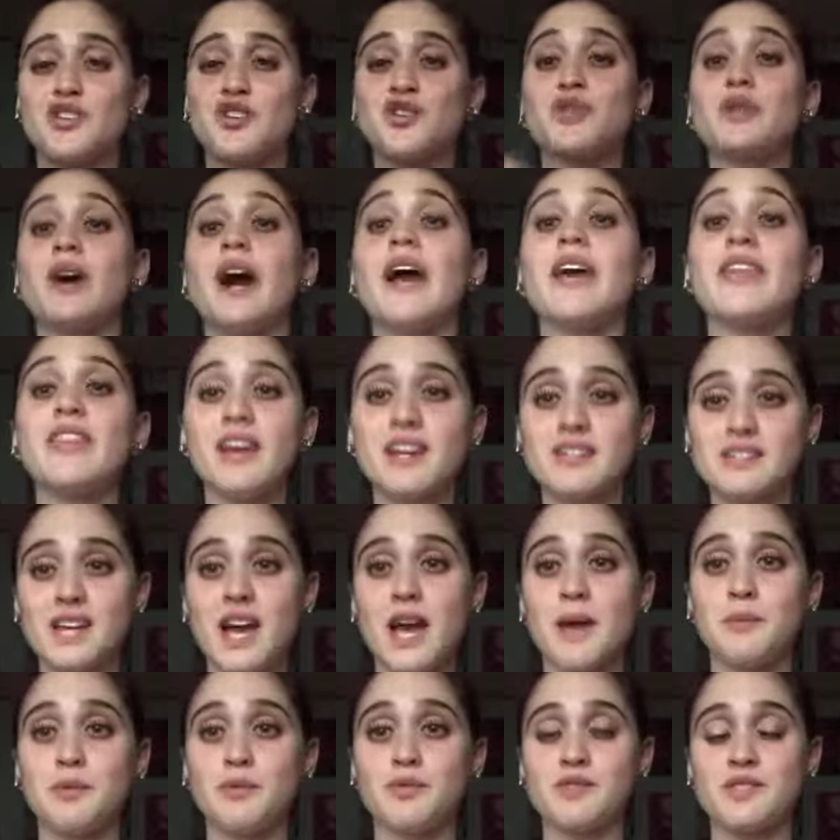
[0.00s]
Try that
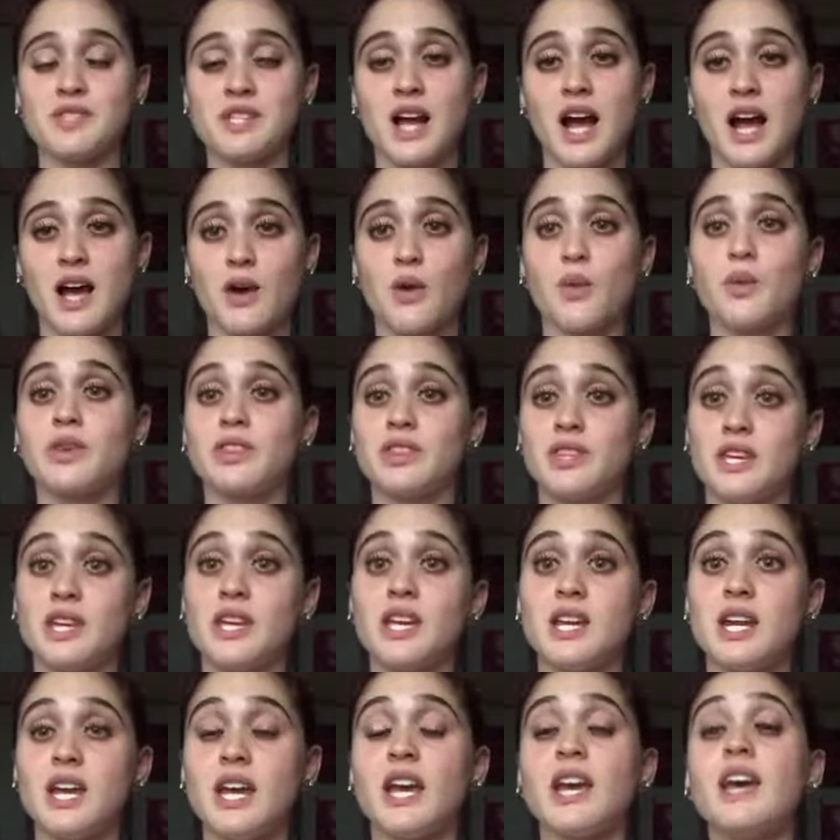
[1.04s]
type of style with
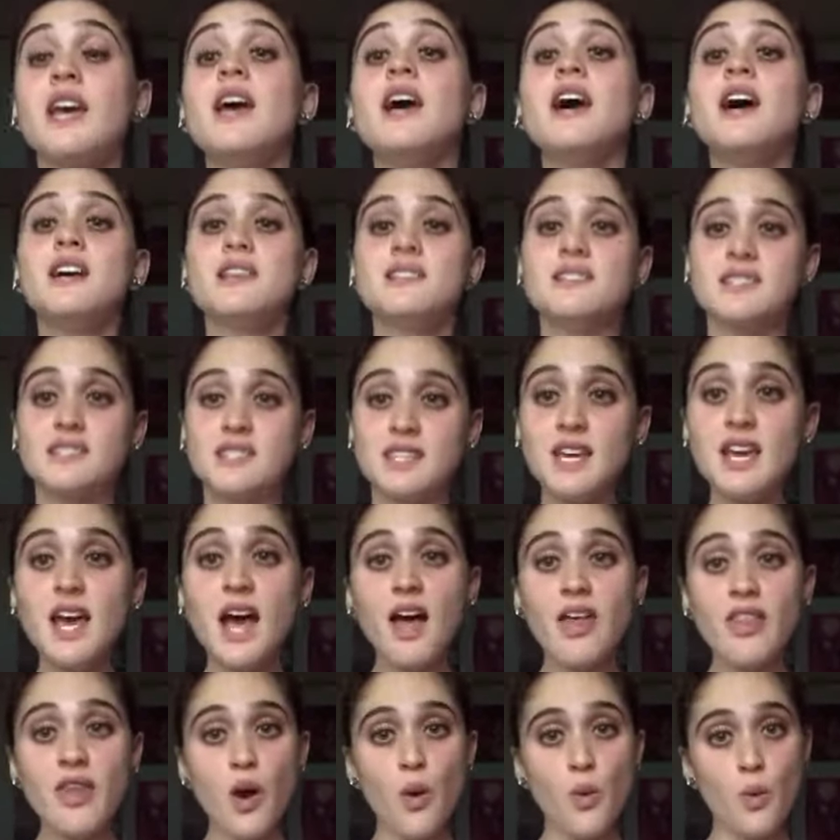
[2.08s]
eating. See
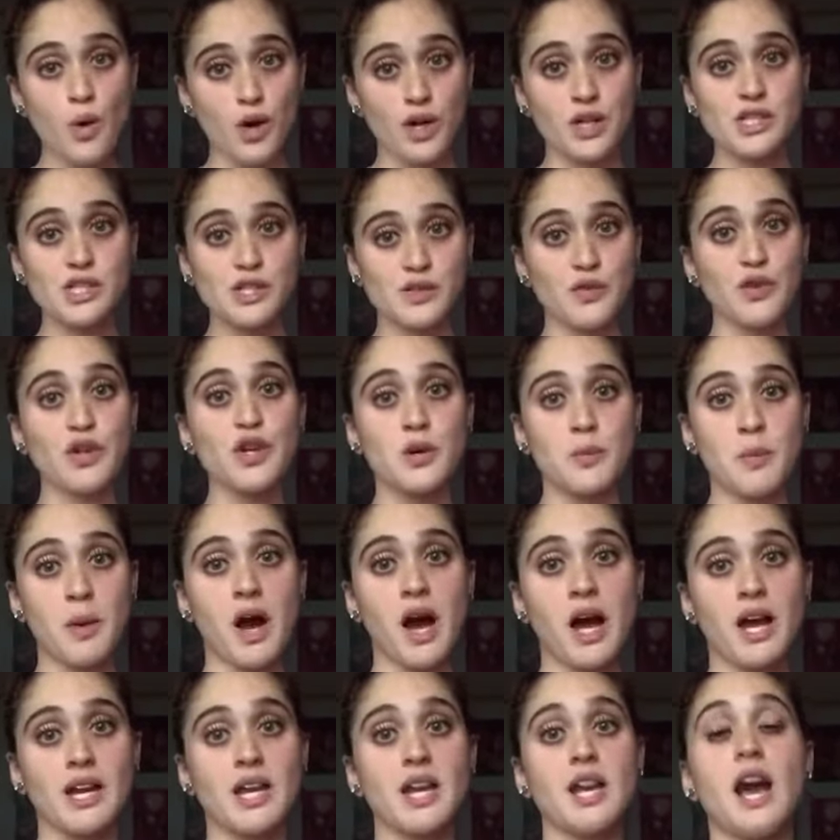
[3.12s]
how that works for your
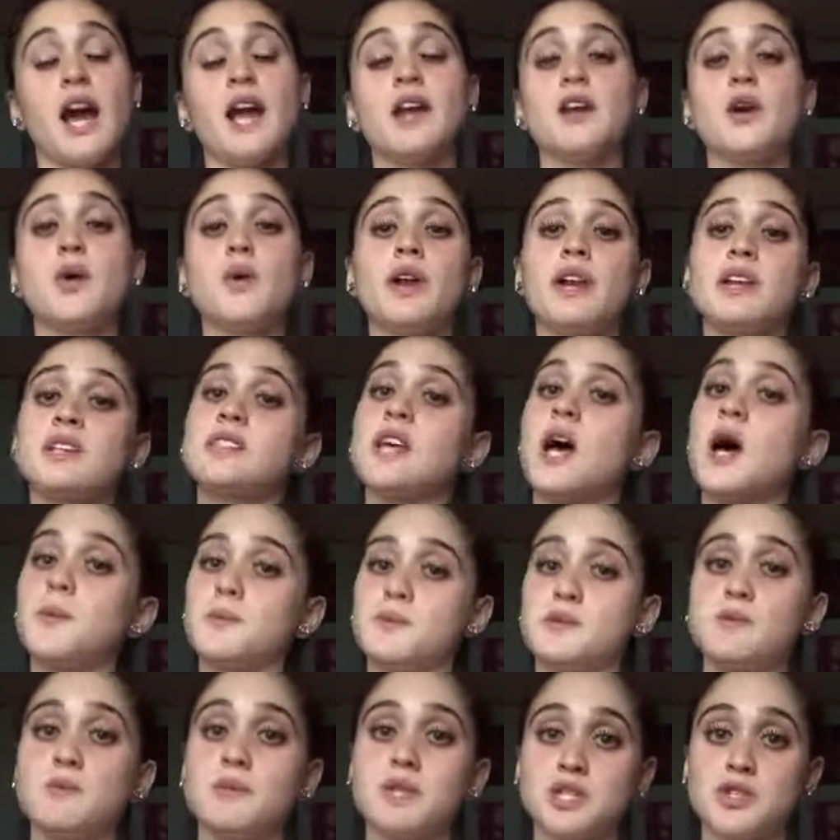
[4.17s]
body. I know it has
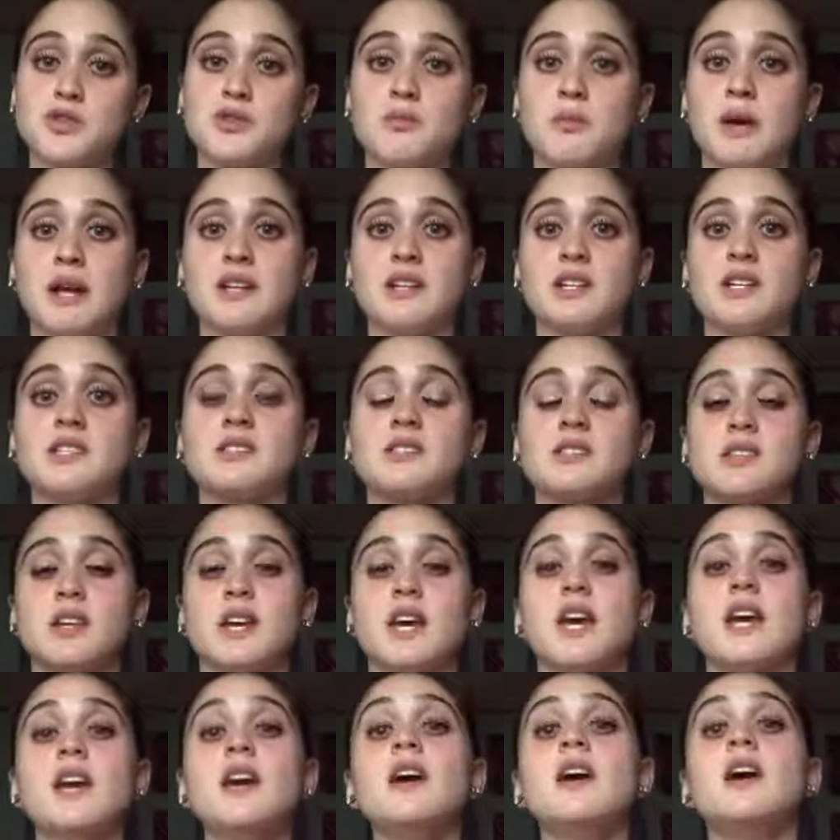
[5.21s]
helped me
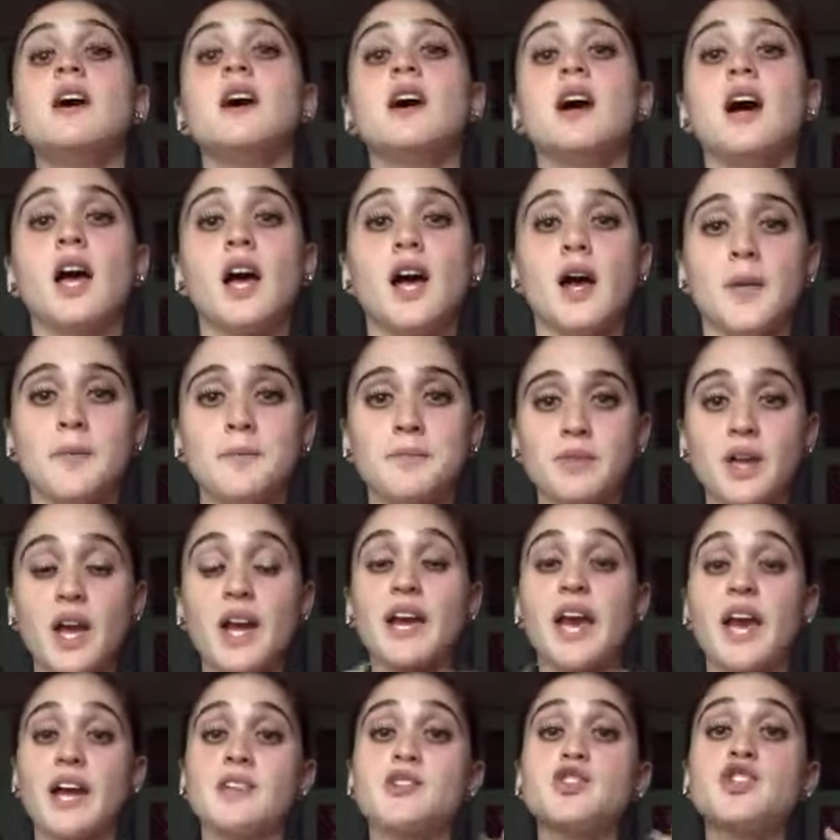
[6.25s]
tremendously.
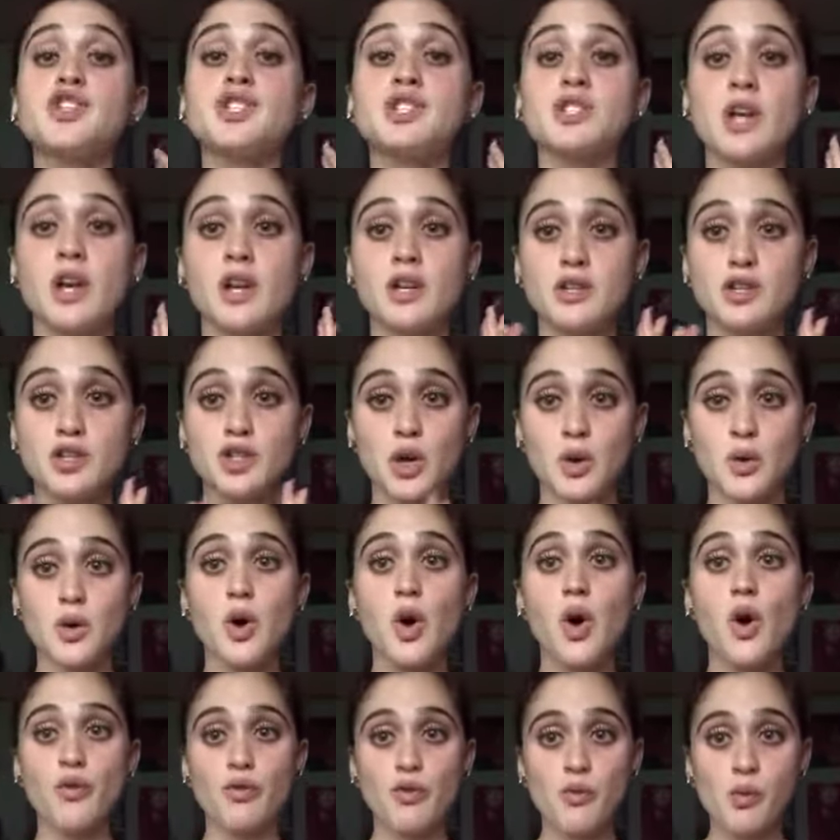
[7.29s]
Again, just don't
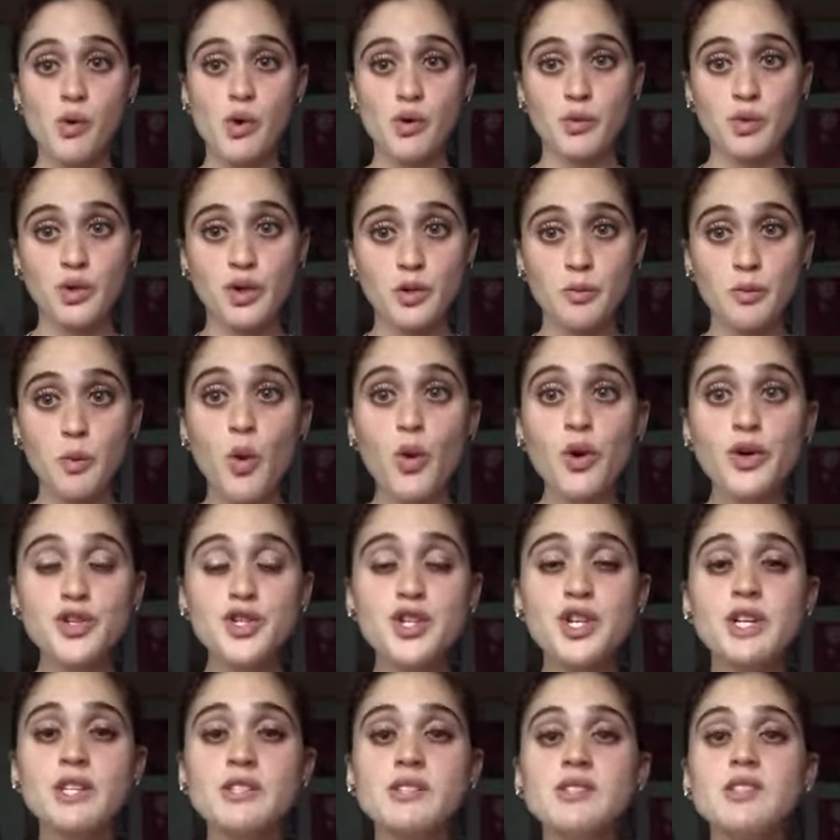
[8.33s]
go overboard with your
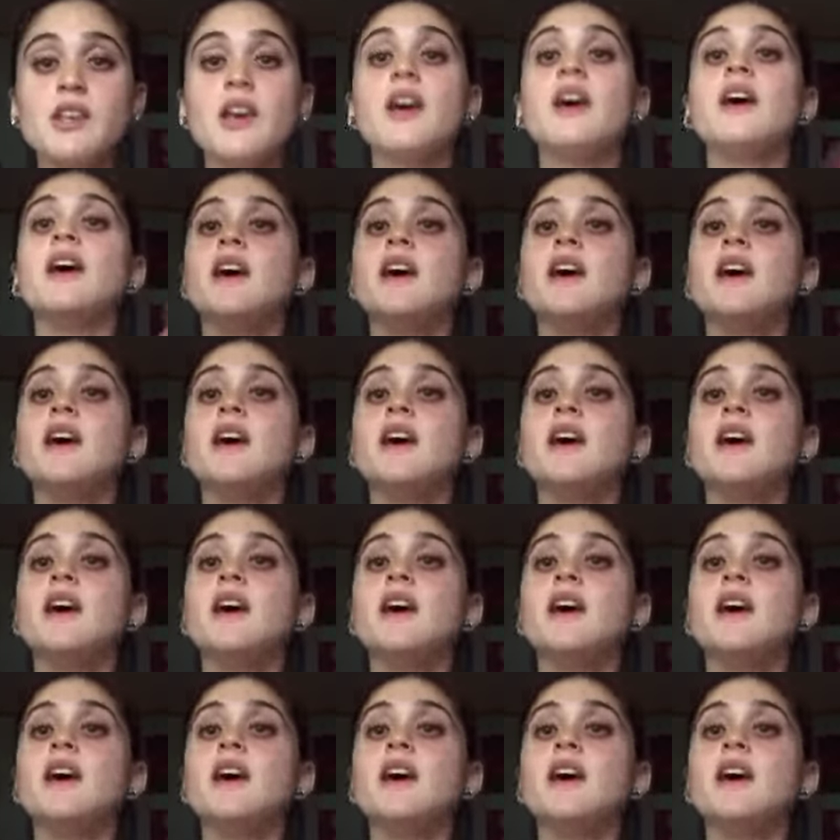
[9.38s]
portions.